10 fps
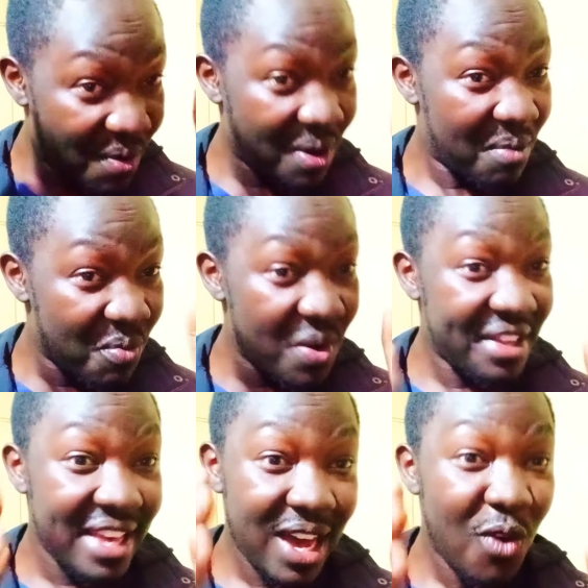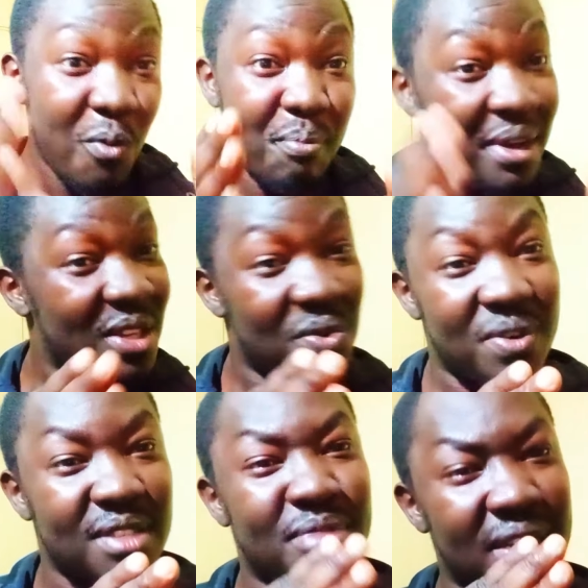mwenye haumpendi
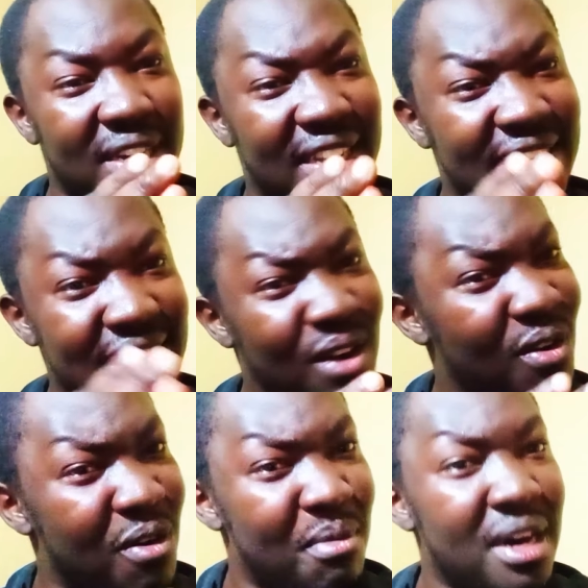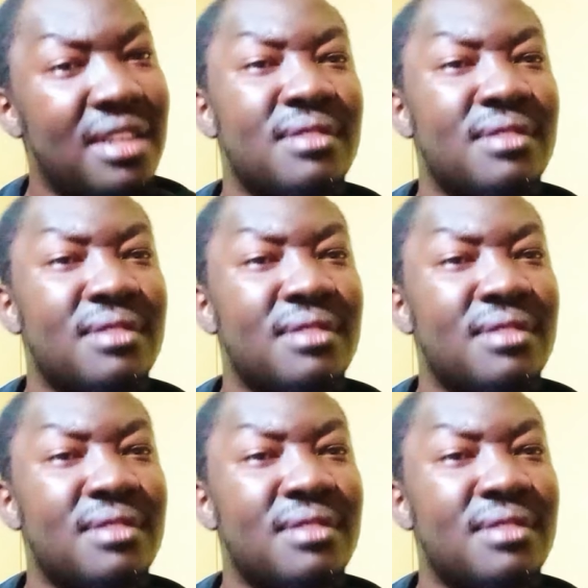uwezi mtengenezea ngoma.